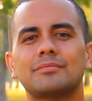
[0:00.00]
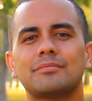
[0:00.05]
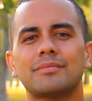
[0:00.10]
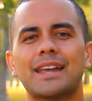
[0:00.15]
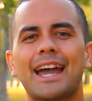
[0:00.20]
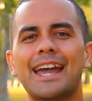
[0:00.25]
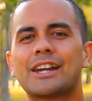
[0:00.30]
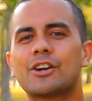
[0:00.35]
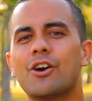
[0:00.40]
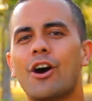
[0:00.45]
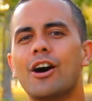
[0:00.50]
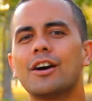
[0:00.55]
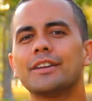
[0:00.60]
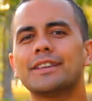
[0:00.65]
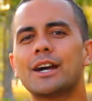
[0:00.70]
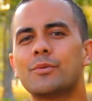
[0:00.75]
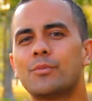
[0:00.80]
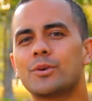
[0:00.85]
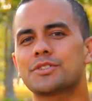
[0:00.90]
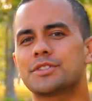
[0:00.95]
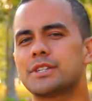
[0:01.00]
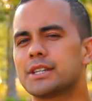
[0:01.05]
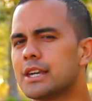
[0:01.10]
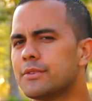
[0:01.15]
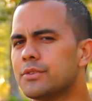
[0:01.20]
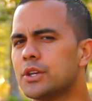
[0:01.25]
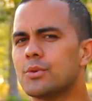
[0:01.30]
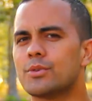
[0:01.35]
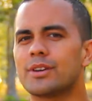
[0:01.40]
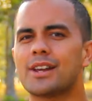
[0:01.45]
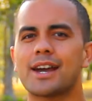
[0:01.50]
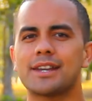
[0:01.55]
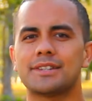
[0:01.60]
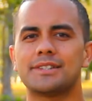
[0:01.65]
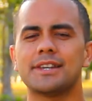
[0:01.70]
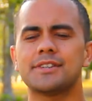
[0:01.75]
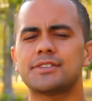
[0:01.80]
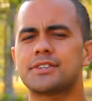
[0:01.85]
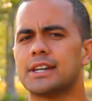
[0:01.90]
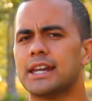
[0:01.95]
A God that wants to give you and I
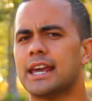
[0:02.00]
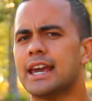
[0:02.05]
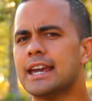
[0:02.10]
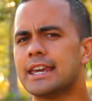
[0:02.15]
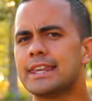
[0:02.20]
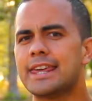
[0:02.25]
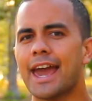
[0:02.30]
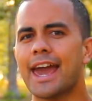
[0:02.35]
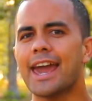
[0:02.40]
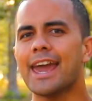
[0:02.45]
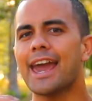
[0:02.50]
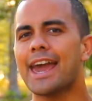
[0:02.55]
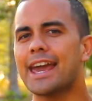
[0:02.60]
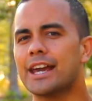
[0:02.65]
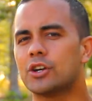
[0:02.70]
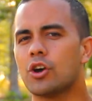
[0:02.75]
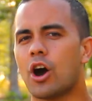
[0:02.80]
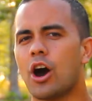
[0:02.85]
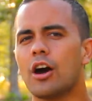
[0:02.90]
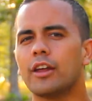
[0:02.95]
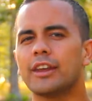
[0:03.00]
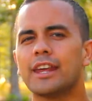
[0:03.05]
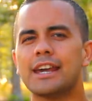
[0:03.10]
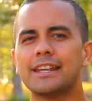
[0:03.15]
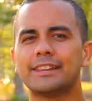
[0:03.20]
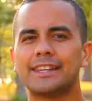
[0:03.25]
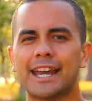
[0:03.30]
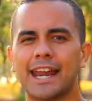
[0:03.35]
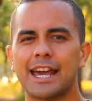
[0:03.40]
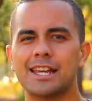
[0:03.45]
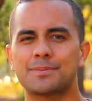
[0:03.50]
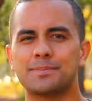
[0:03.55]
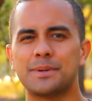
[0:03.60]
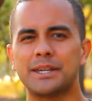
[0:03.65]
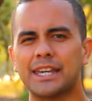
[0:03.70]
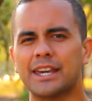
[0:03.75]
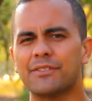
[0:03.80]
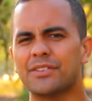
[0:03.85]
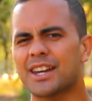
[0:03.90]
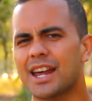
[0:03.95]
attention. Yea, a God that has been
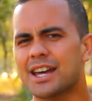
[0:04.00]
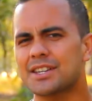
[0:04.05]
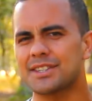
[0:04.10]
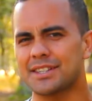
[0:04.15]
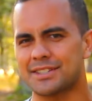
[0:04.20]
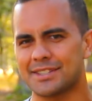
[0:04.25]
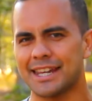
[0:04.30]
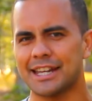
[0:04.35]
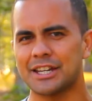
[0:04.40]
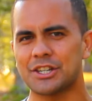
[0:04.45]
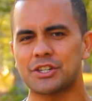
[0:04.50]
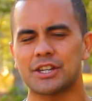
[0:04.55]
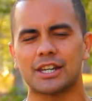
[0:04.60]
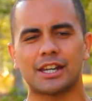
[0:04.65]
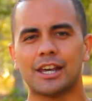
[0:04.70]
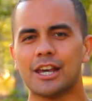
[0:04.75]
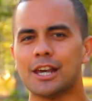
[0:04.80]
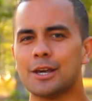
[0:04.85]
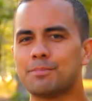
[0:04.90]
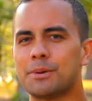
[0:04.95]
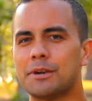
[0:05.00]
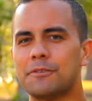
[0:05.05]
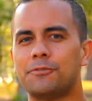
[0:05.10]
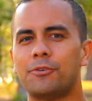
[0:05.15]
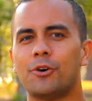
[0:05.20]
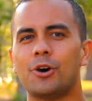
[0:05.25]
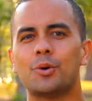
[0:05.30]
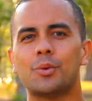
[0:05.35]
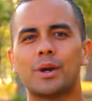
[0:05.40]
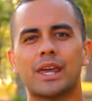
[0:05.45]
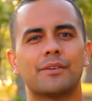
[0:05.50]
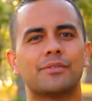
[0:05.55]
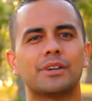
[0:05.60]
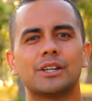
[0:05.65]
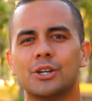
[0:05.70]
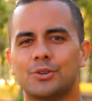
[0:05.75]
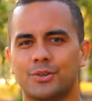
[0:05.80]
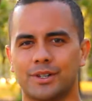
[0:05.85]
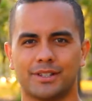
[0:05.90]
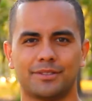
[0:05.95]
giving us attention before we ever
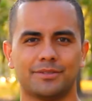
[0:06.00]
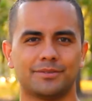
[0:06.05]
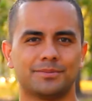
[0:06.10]
knew it.